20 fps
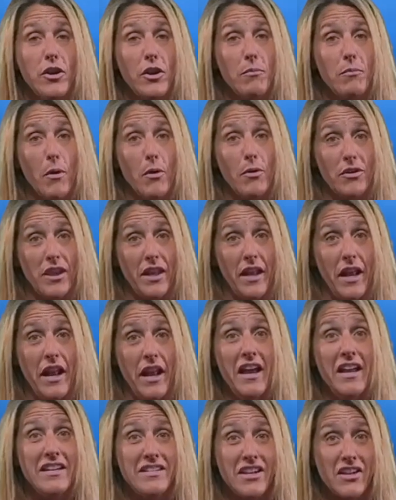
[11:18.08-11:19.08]
both get it
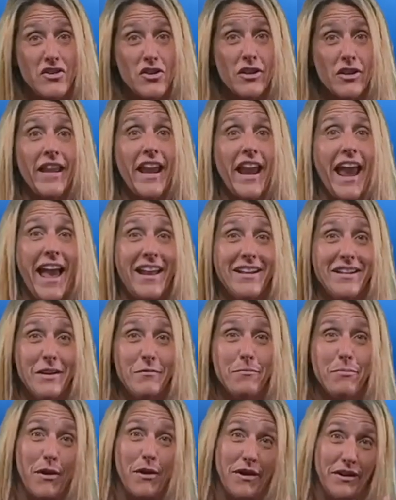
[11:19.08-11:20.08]
digitally and in
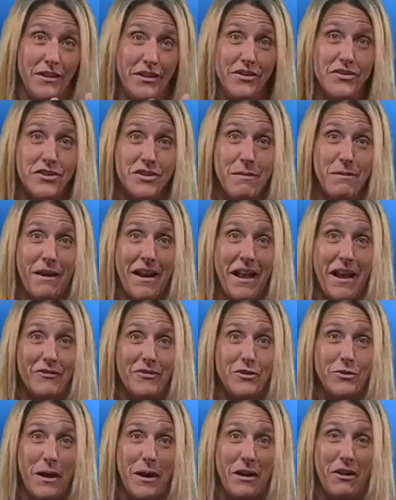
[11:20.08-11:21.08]
print. You just might have to
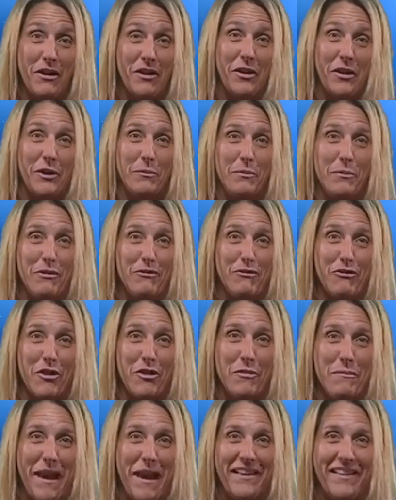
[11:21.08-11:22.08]
wait a little bit for the
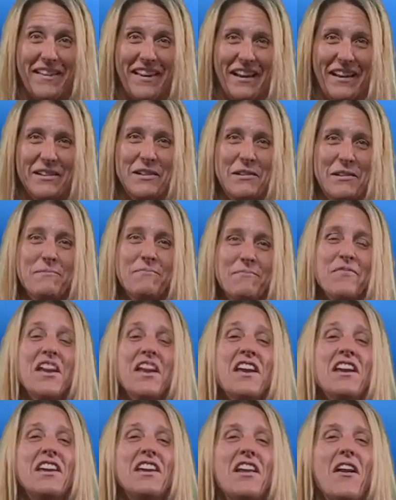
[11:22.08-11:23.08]
mailing.
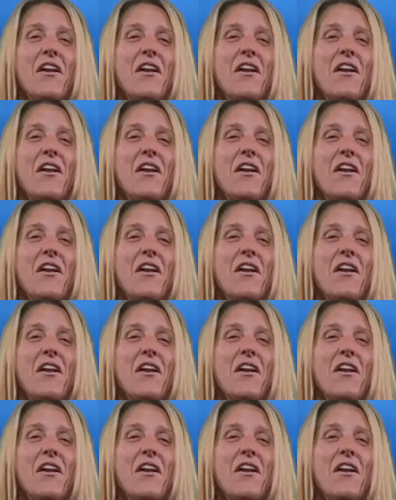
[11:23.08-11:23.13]
You know,